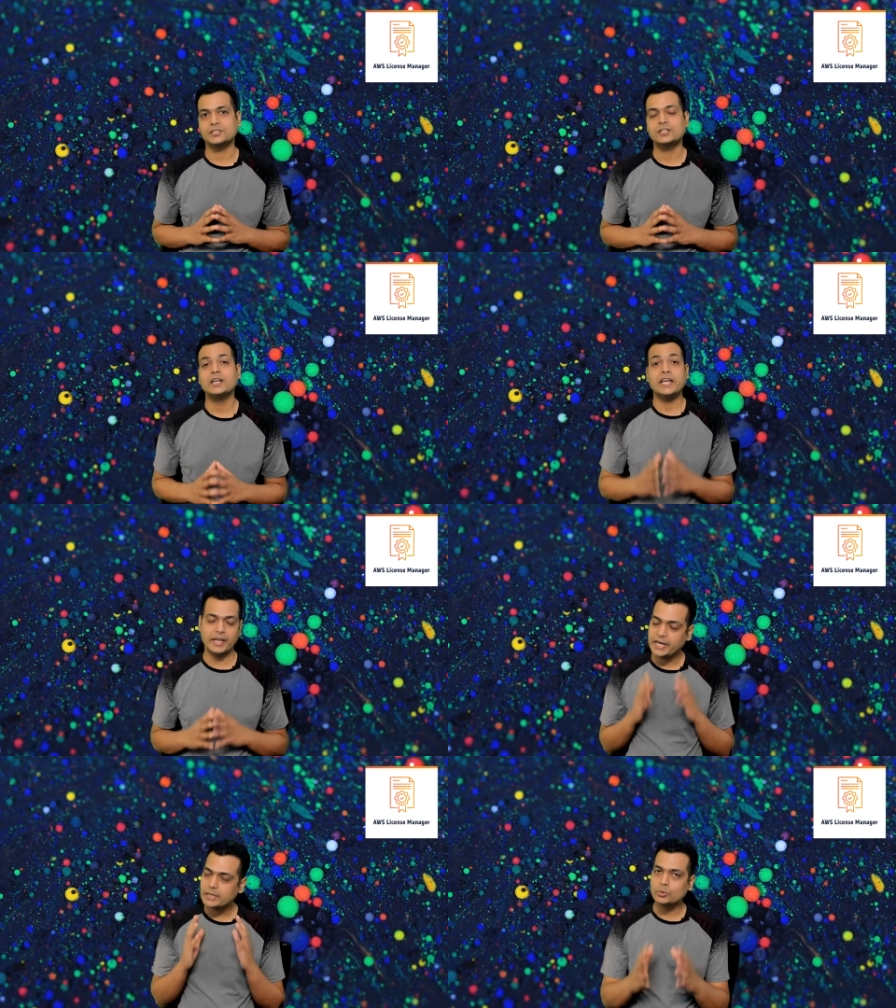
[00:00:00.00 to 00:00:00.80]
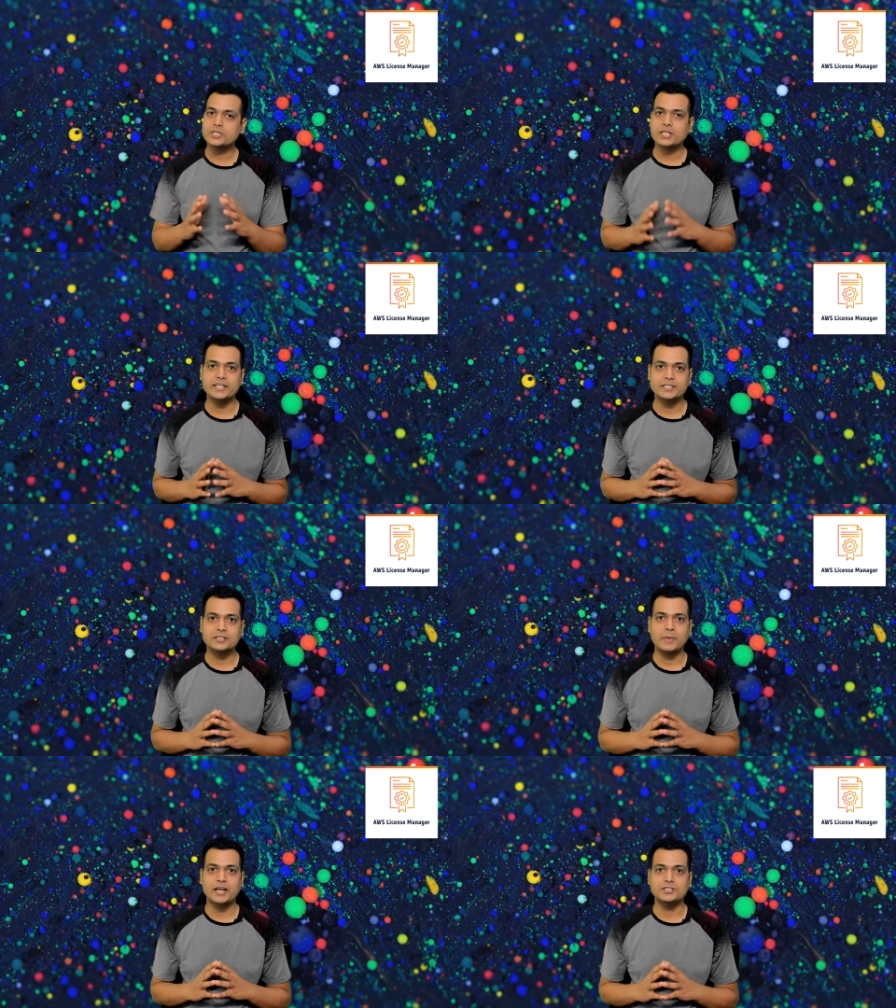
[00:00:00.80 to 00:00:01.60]
AWS License
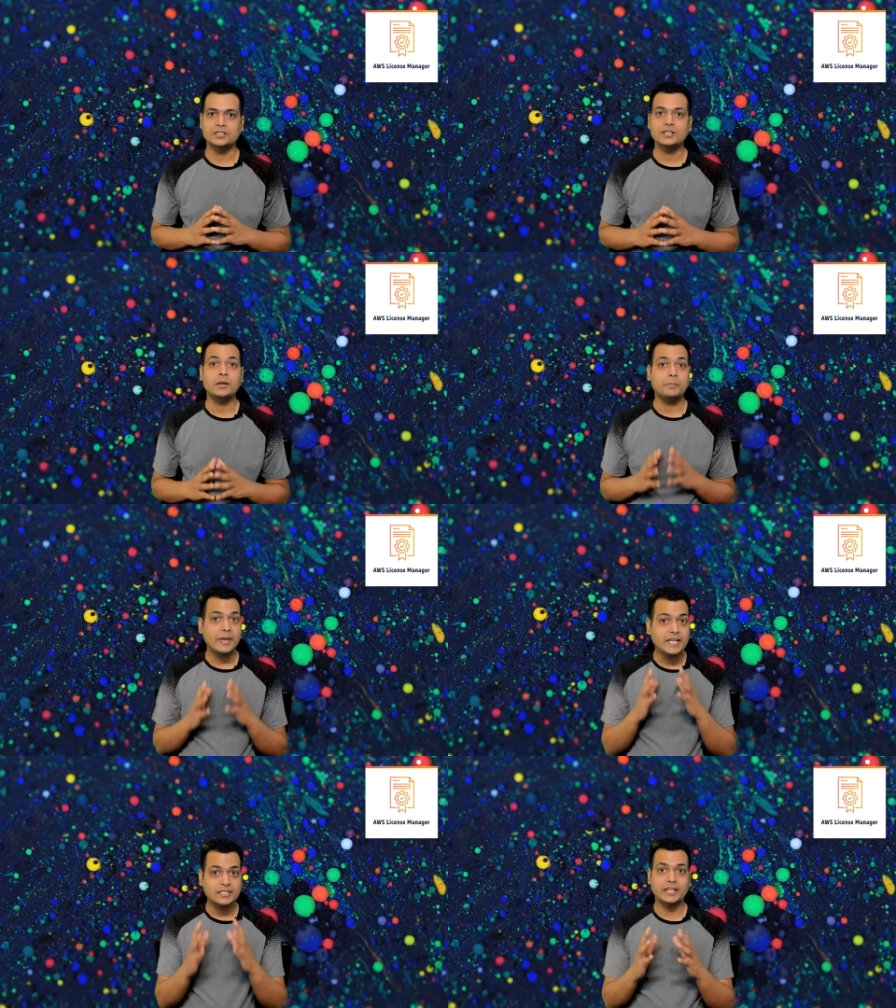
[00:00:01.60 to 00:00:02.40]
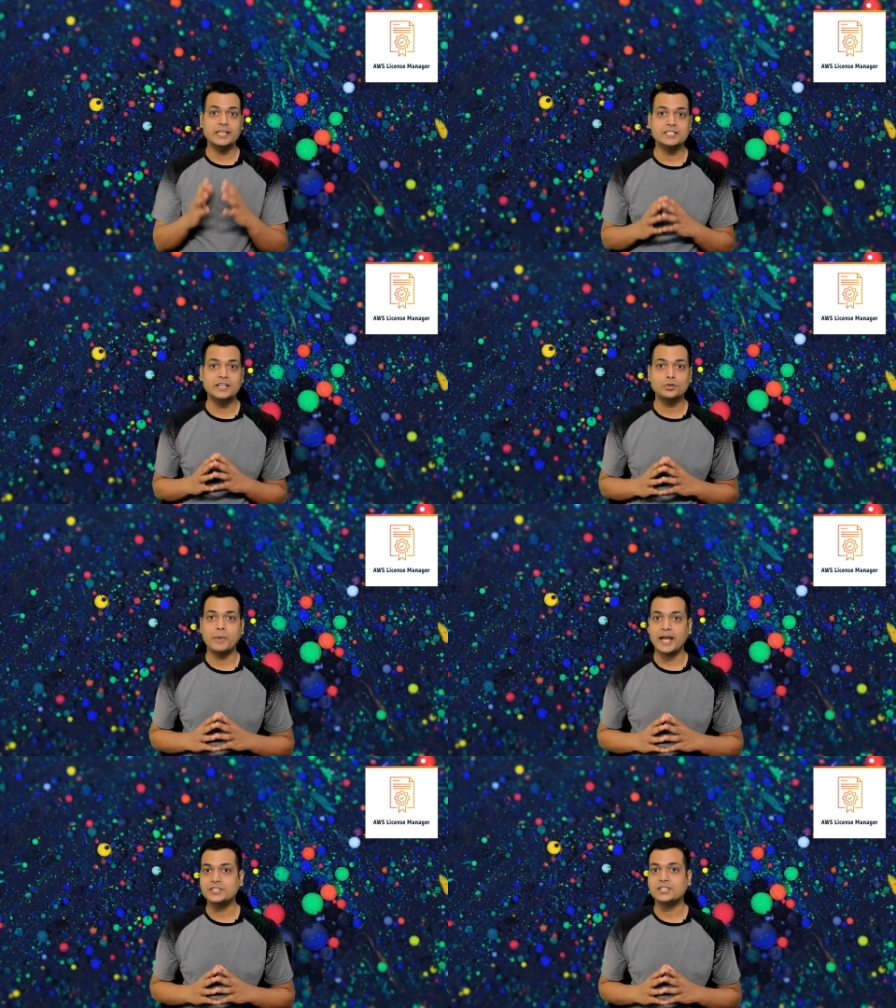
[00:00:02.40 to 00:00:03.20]
Manager makes it easier to
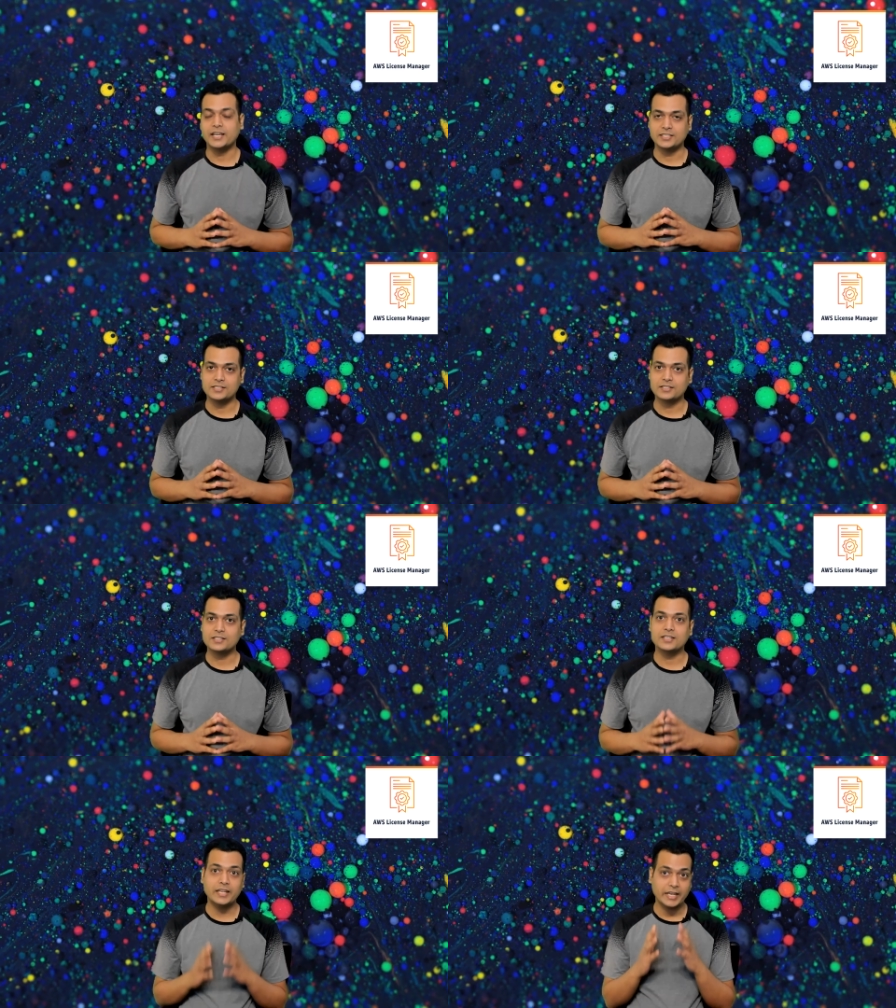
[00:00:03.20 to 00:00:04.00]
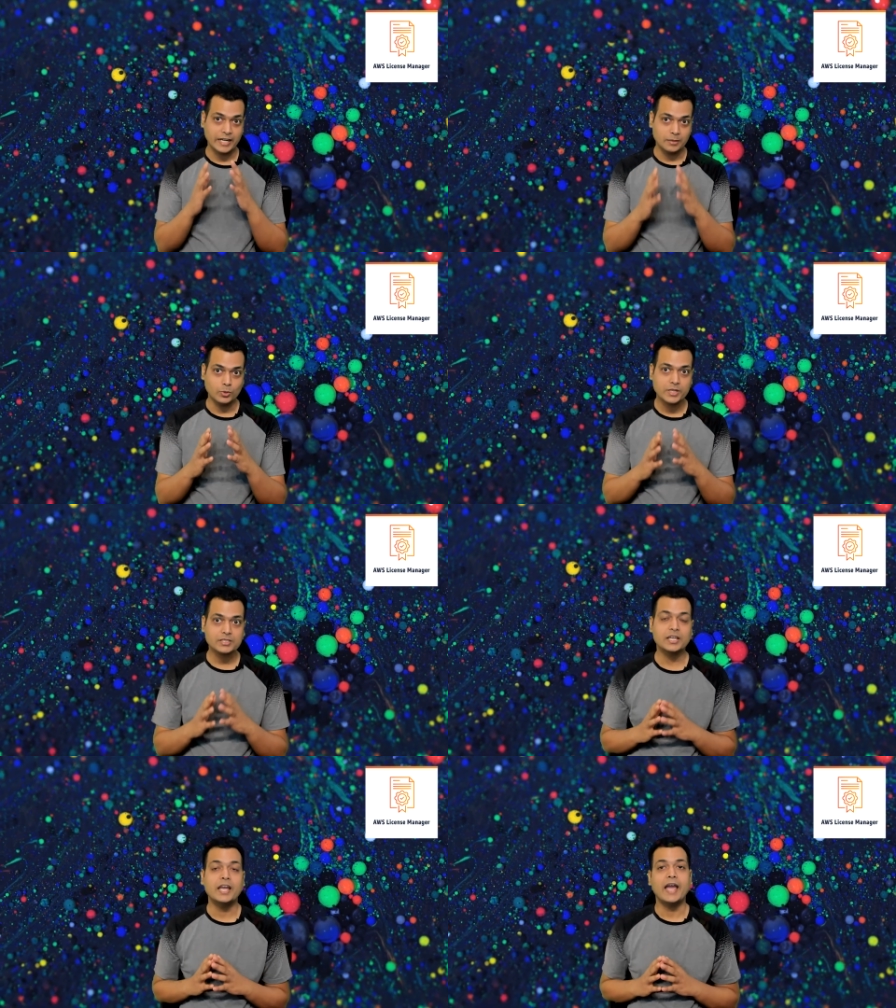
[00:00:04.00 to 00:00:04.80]
manage licenses in
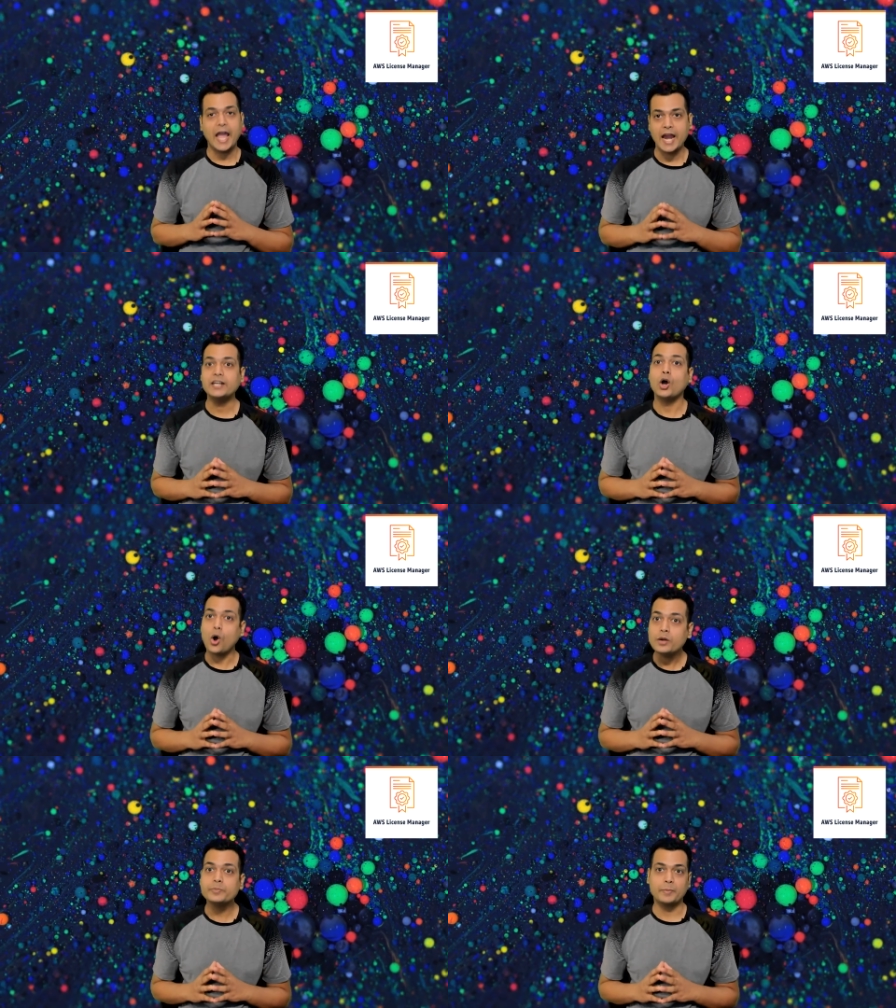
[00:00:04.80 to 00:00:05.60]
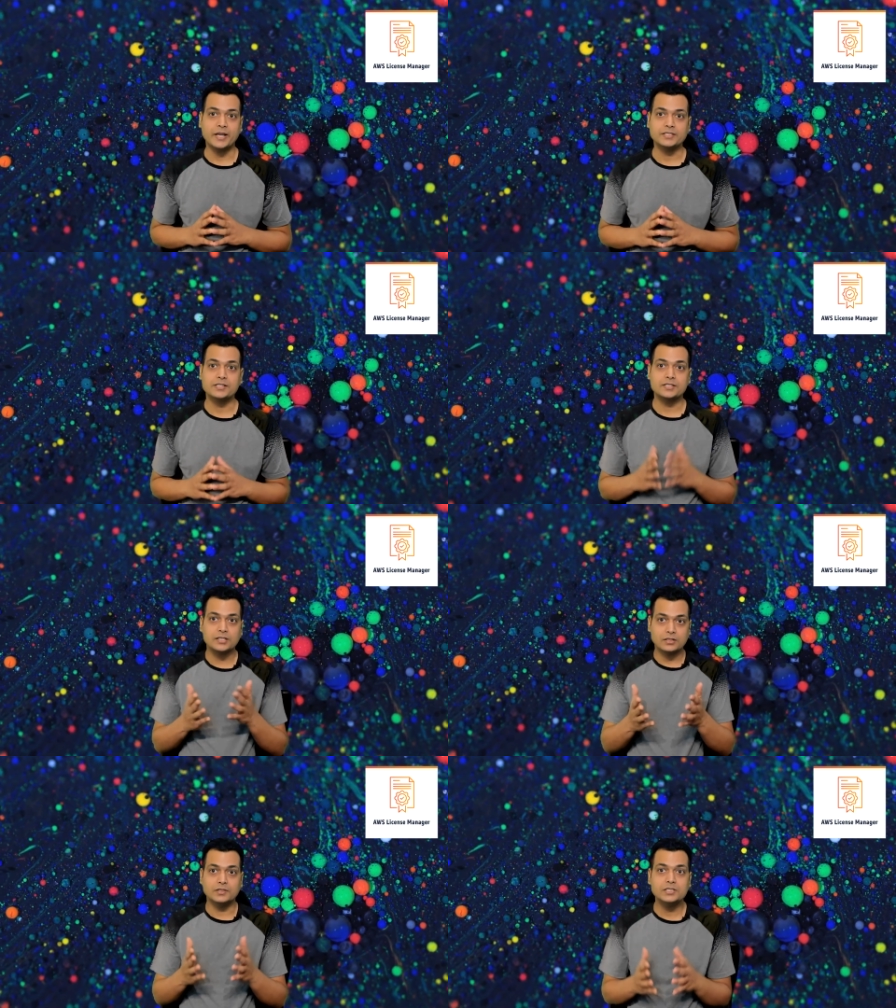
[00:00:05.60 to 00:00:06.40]
AWS and on-premises
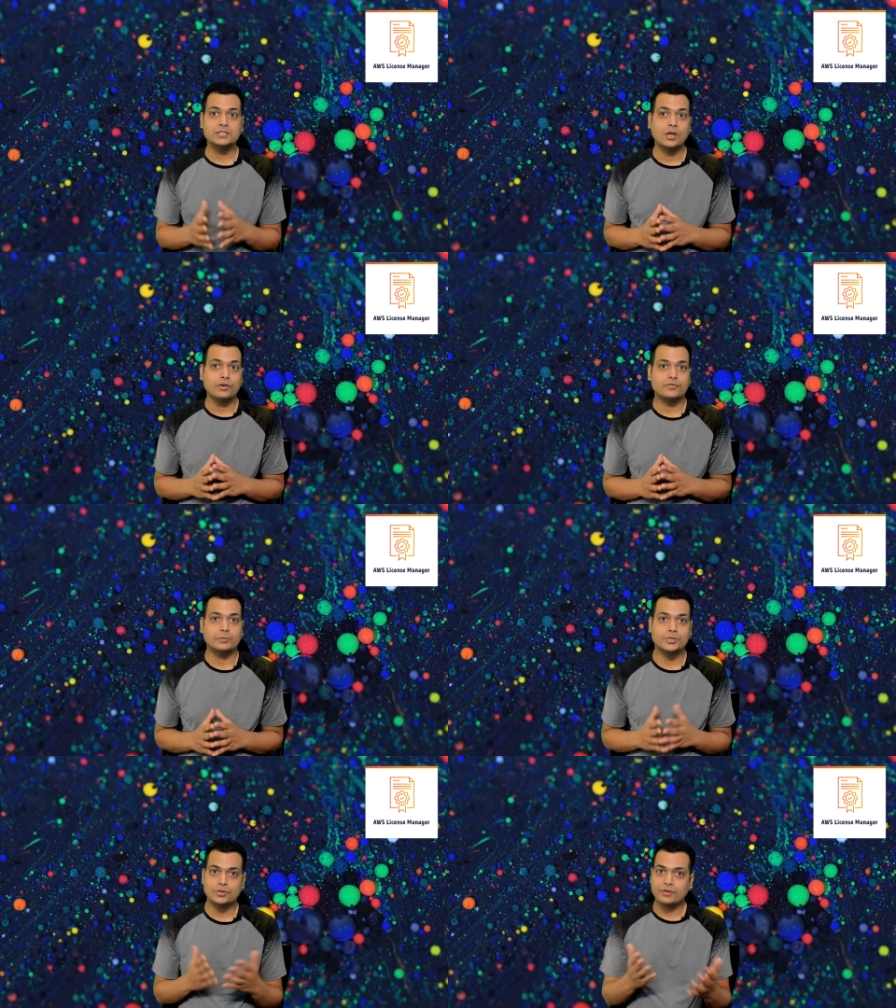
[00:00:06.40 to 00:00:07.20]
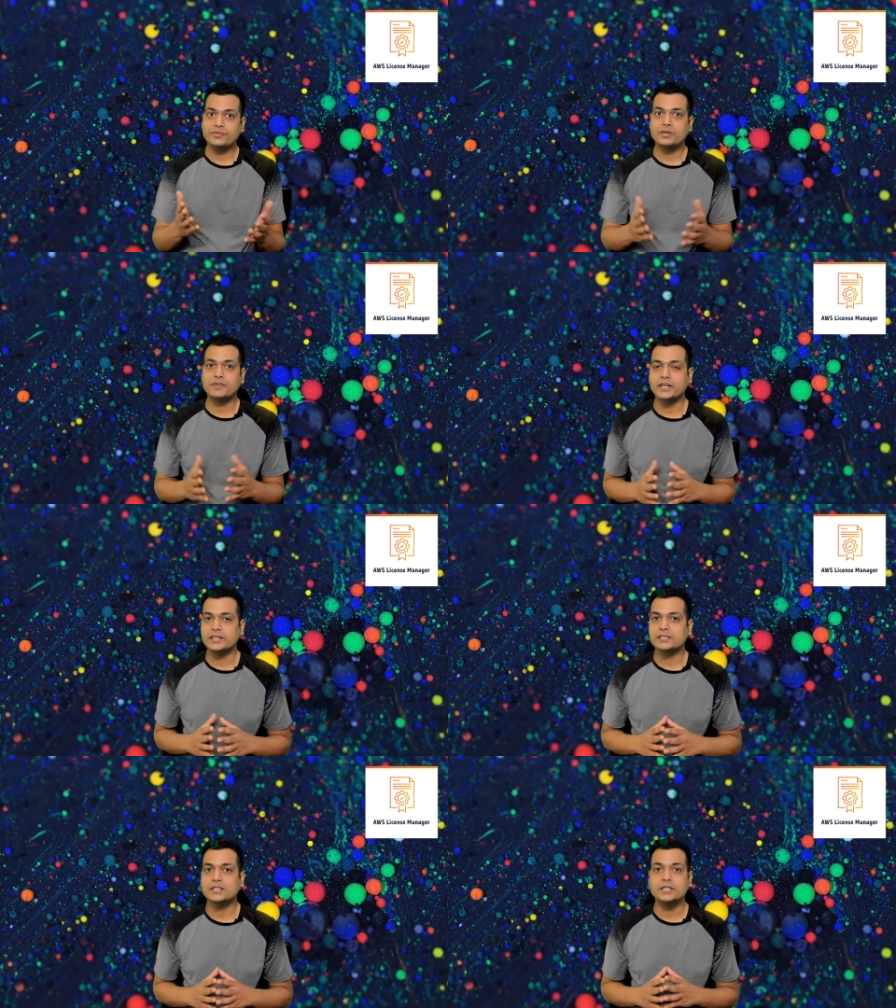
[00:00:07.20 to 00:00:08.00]
servers from software
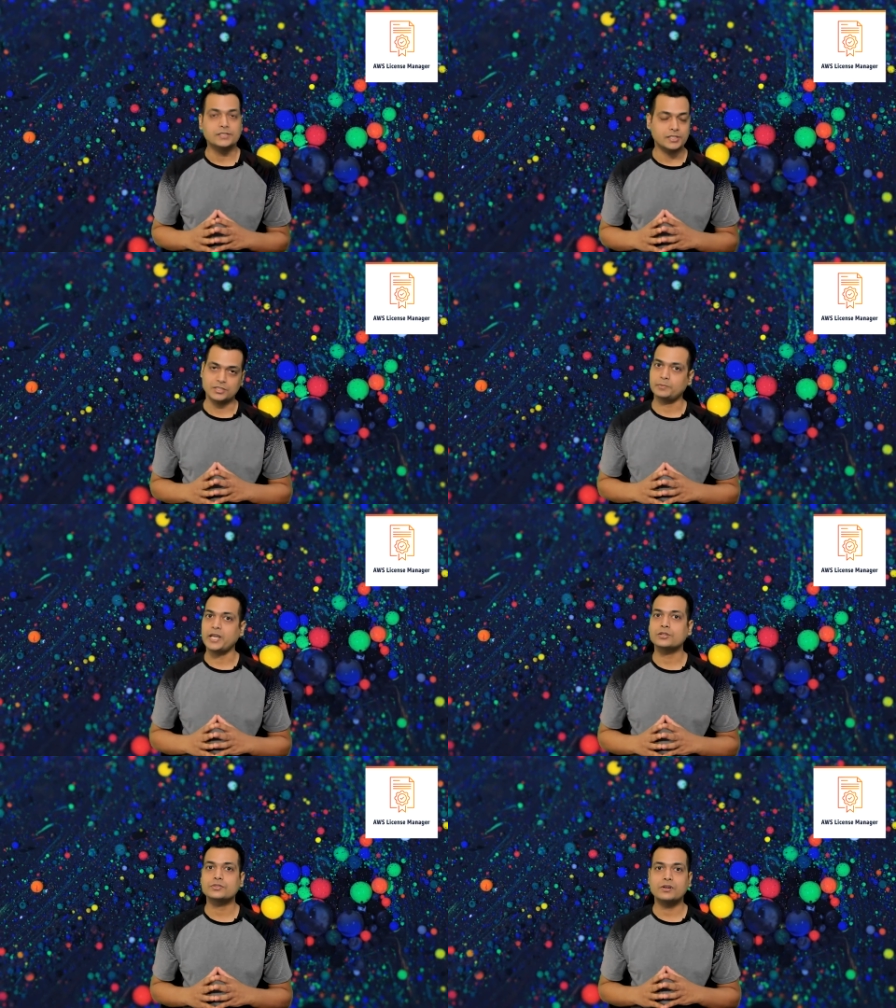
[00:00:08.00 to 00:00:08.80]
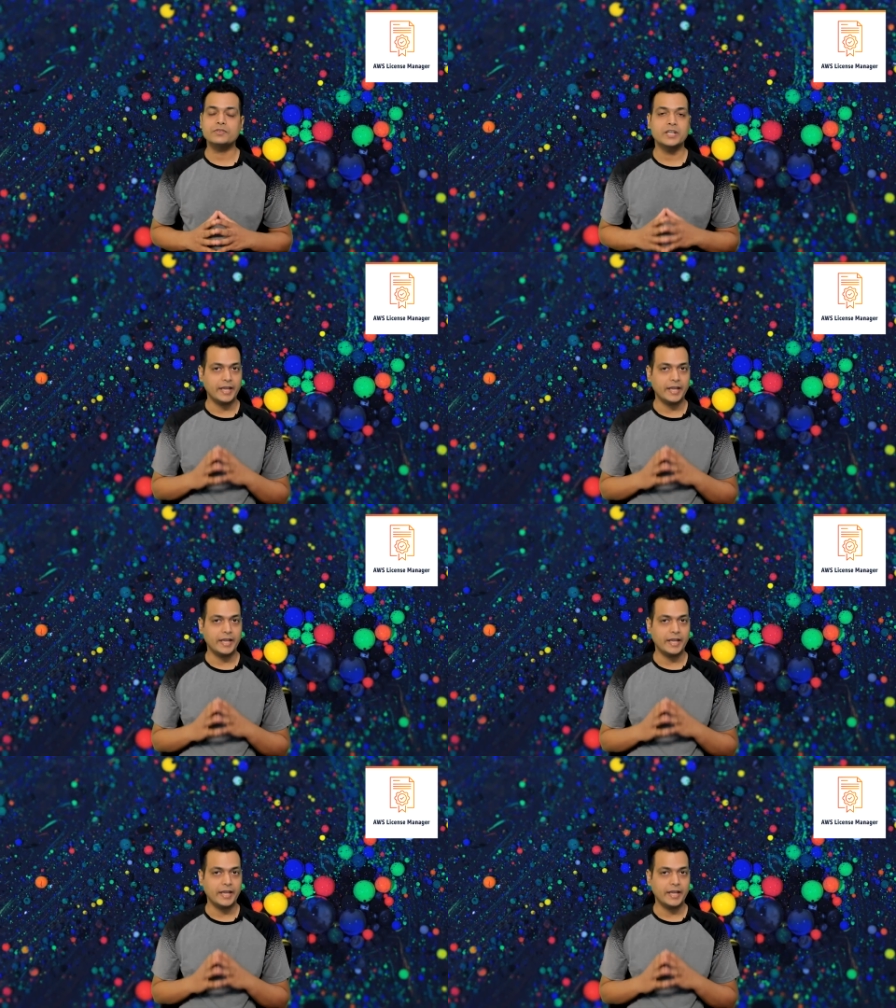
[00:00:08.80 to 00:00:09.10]
vendors such as Microsoft,